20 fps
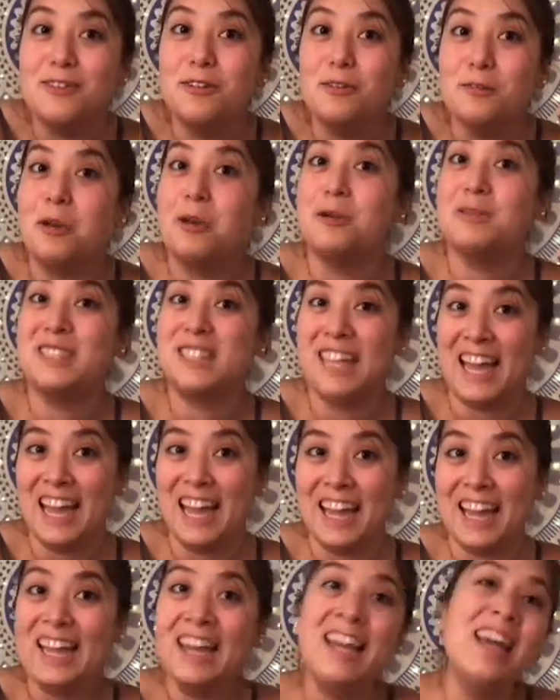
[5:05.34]
He really
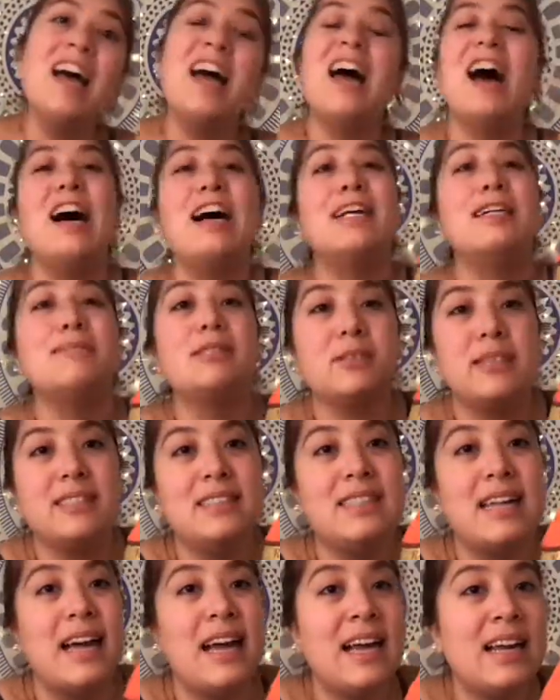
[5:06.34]
likes this. As you
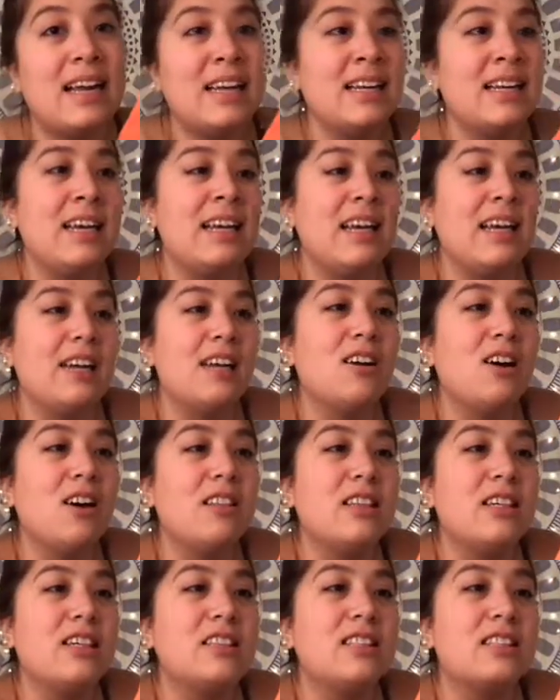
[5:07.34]
can see, he likes to
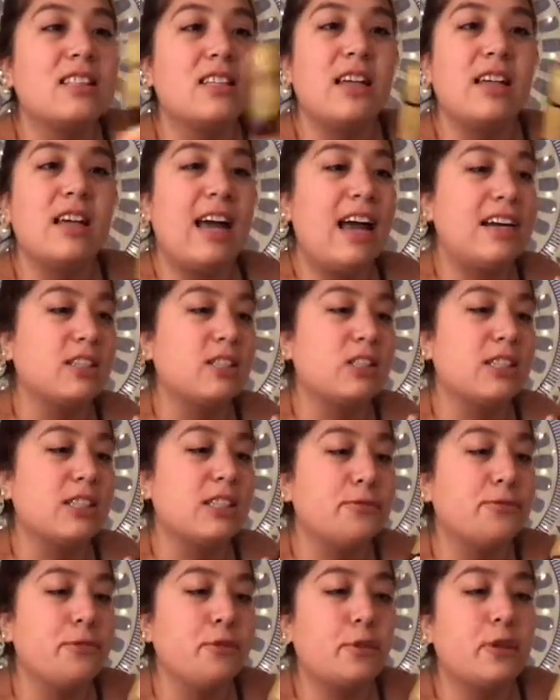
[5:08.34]
hang on to the
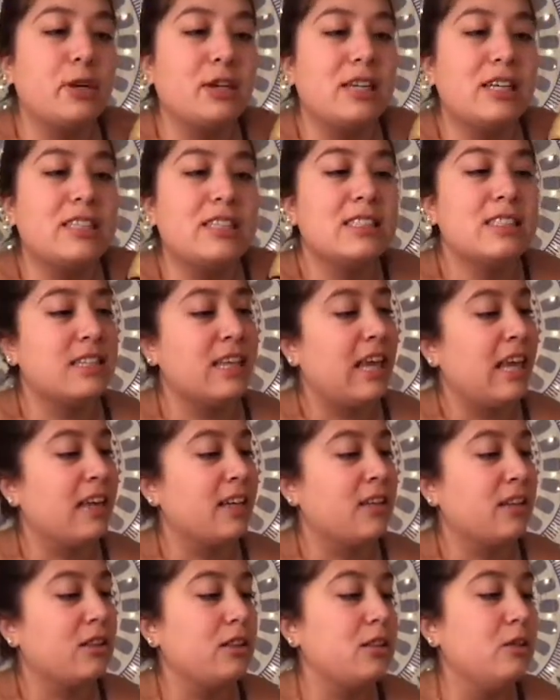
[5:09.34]
little
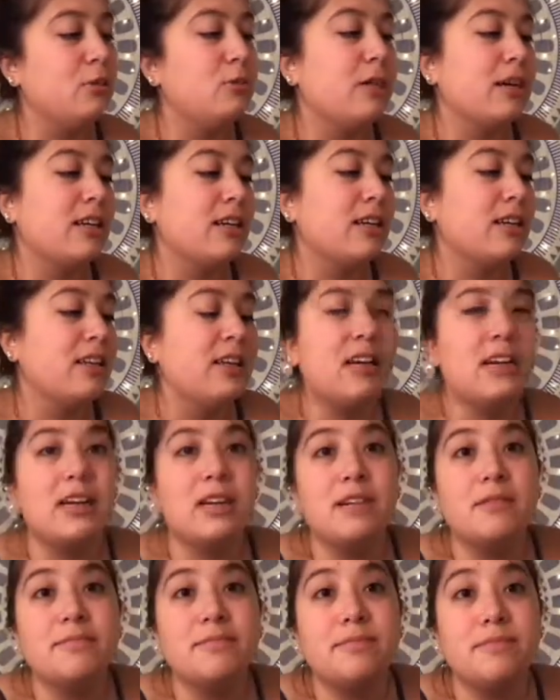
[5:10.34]
froth at the top.
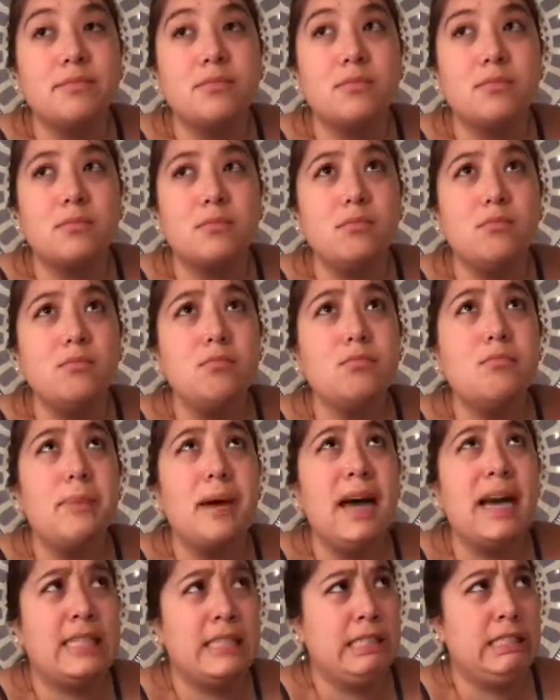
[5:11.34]
So it's
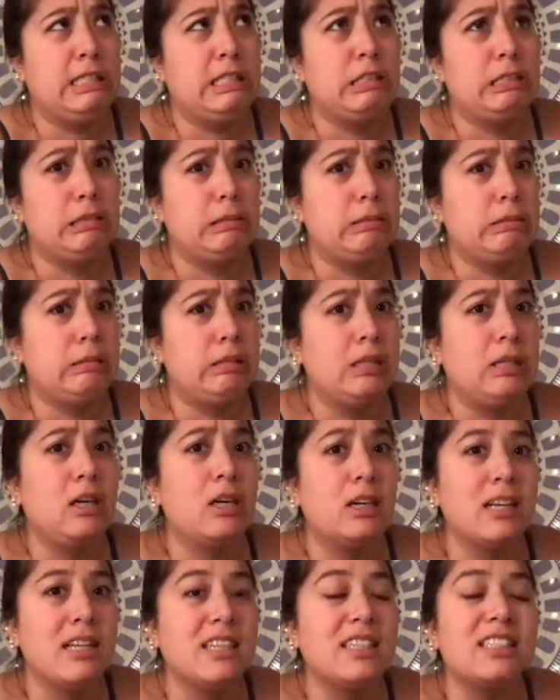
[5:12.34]
kind of crusty
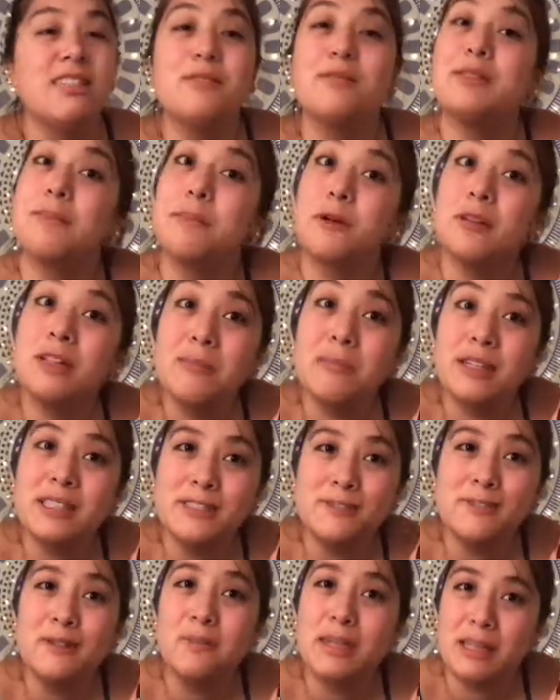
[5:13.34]
now. And
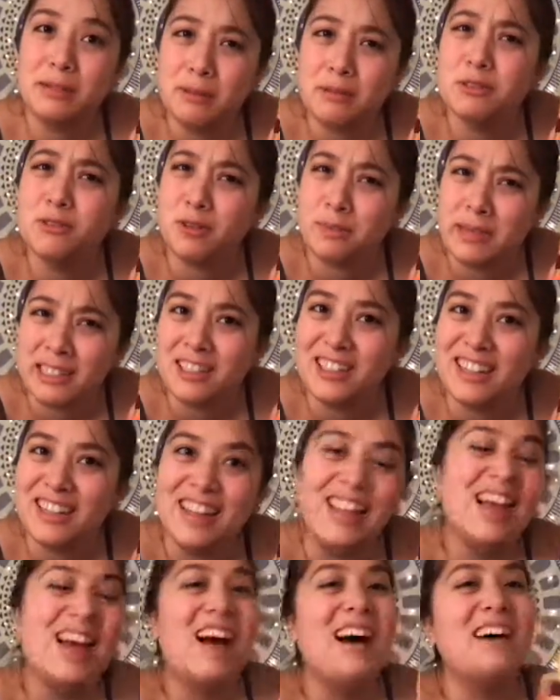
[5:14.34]
it's got little orange
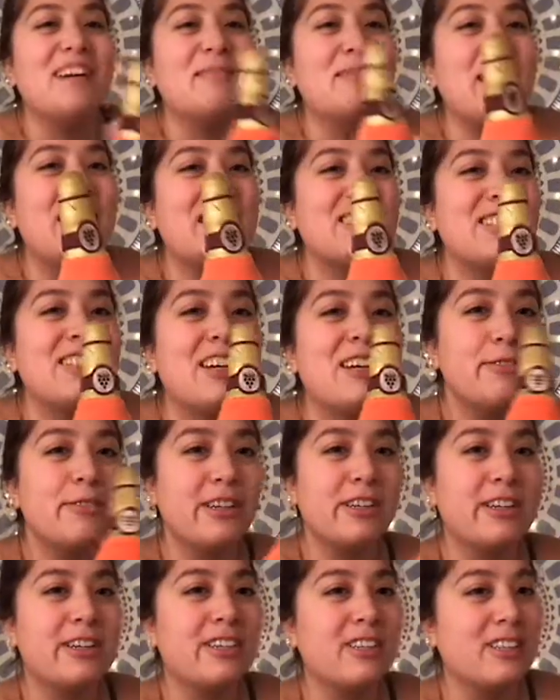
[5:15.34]
flecks in it that I think are
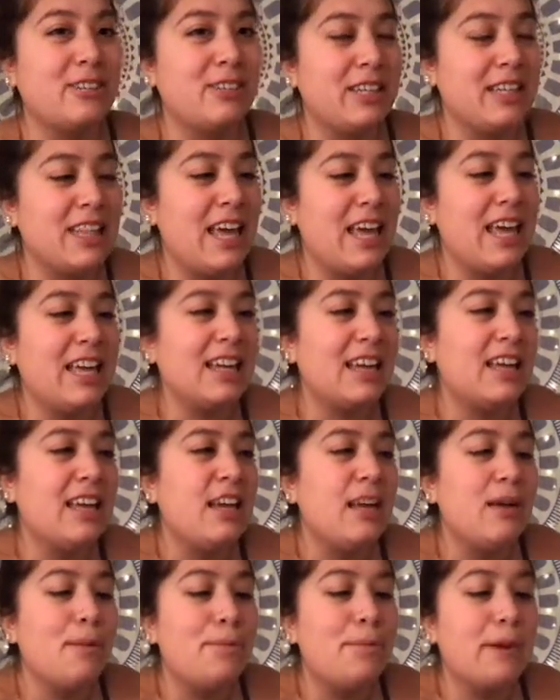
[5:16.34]
supposed to be like
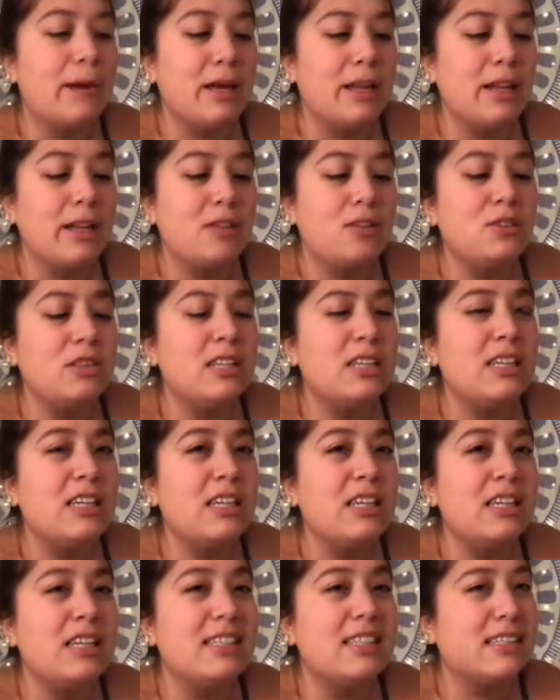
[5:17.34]
cinnamon or something.
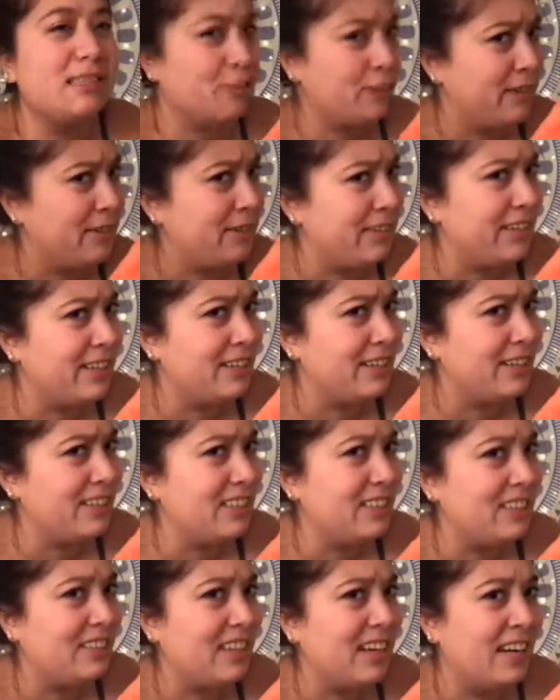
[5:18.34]
But yeah, he
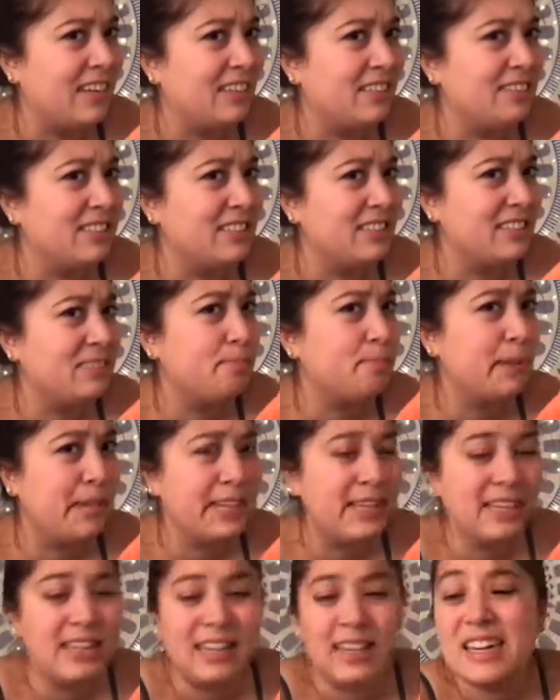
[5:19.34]
likes it. It
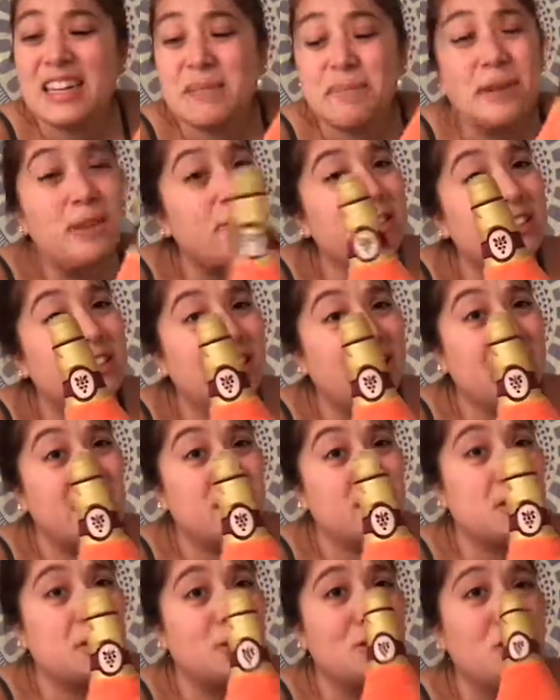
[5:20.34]
squeaks. I'm not going to
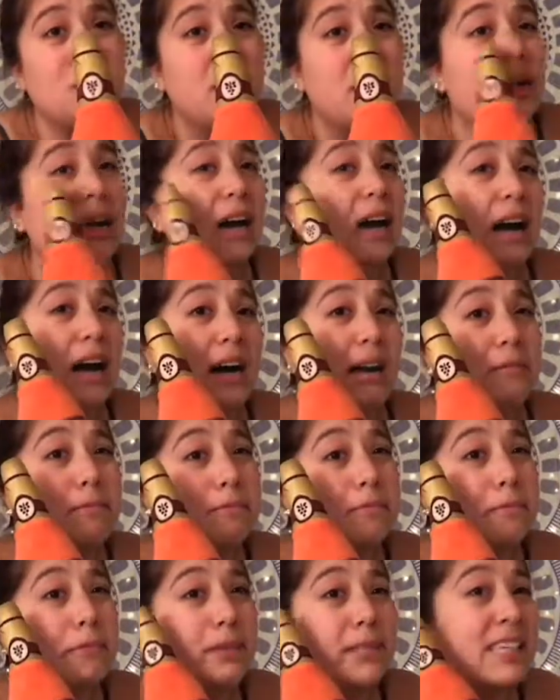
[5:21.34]
demonstrate it because
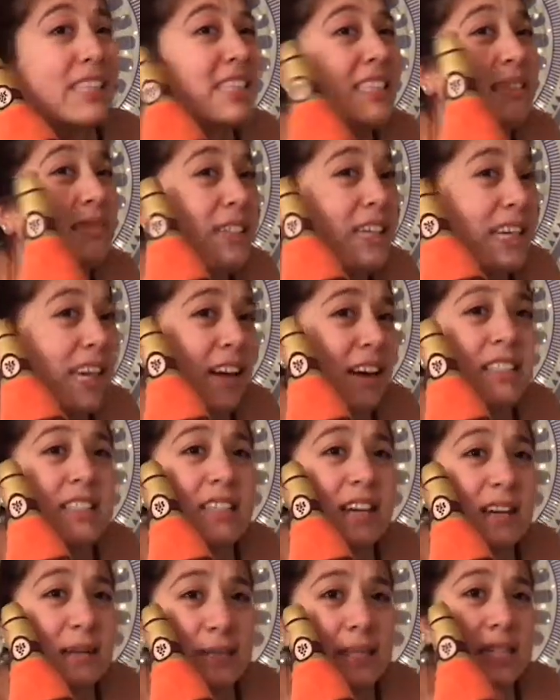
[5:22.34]
you don't need to hear
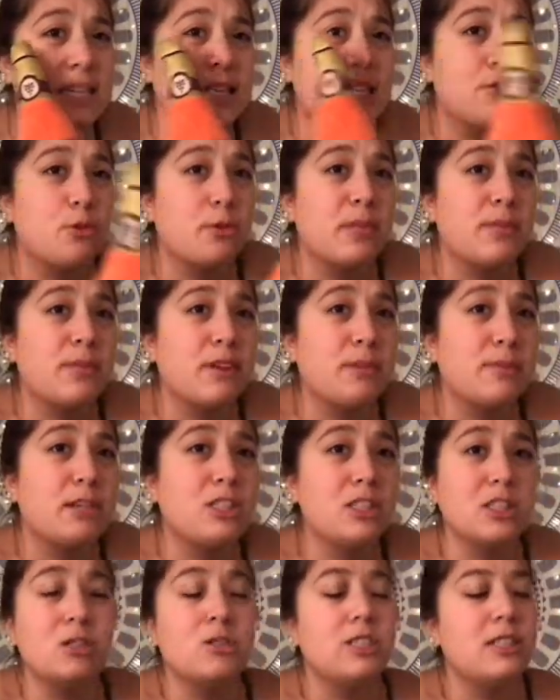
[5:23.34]
that. He's sleepy.
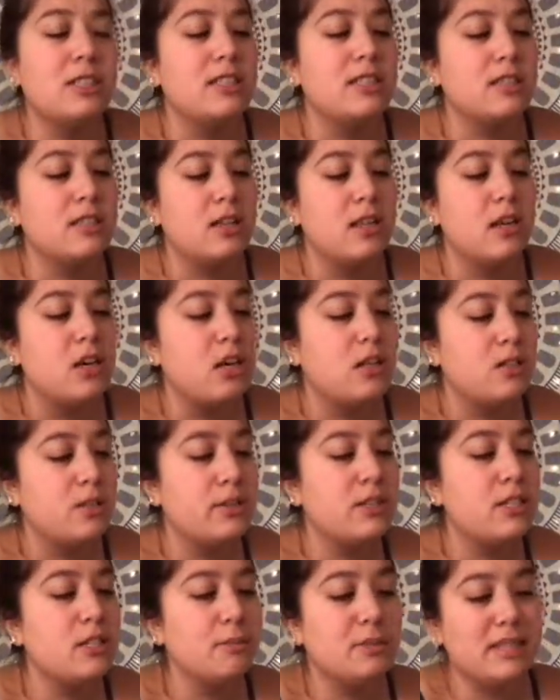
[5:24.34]
But just know, it
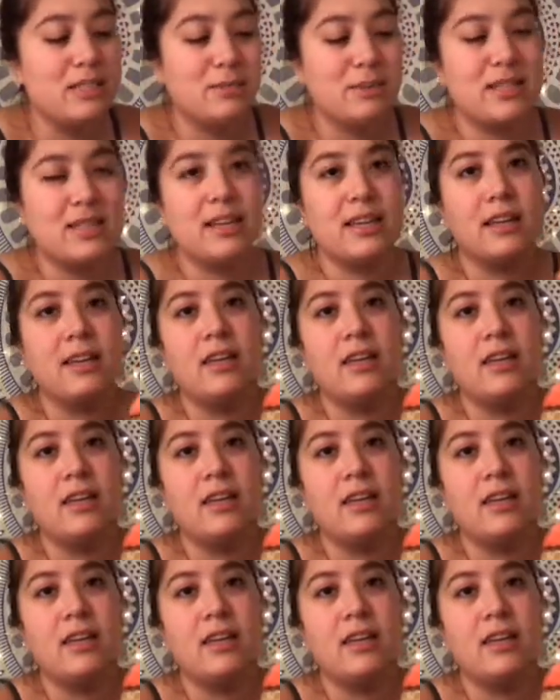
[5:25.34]
squeaks.